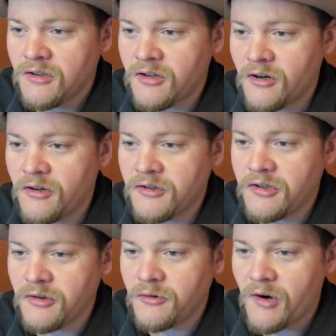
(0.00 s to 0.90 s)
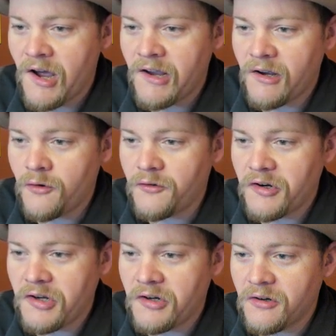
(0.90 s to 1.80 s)
turn two, right over
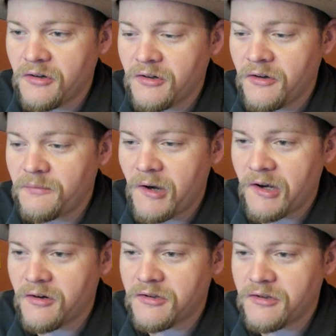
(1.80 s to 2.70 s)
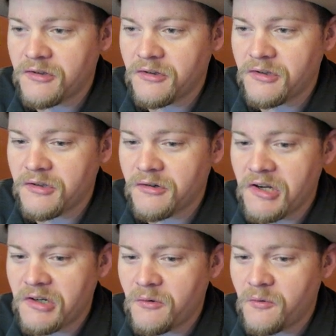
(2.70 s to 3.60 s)
here, if my cursor's on the
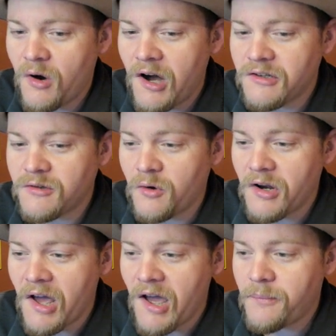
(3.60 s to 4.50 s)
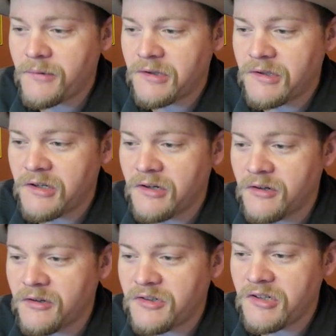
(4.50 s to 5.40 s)
screen. Watch what happens
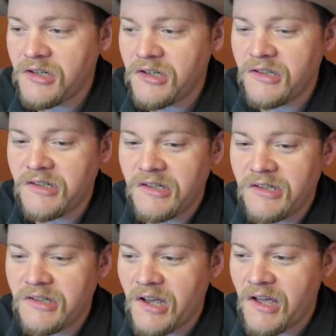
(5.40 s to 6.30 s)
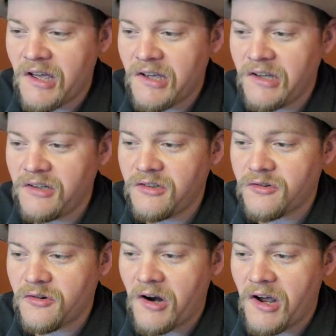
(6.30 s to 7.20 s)
here. Jesus H.
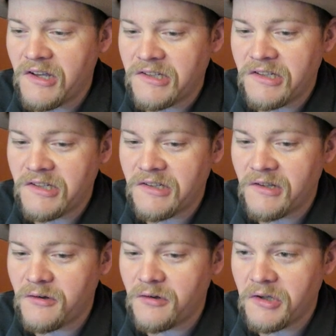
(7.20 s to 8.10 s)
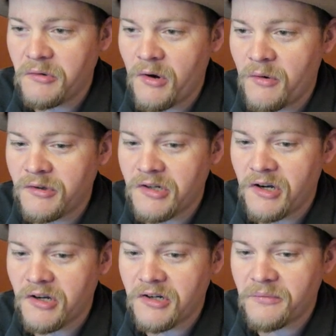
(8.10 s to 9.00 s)
Christ is literally what we're
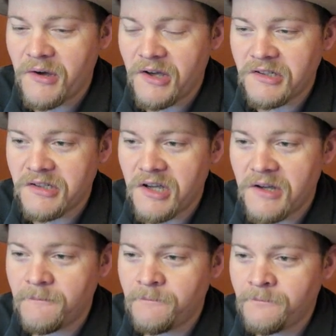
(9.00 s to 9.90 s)
talking about today.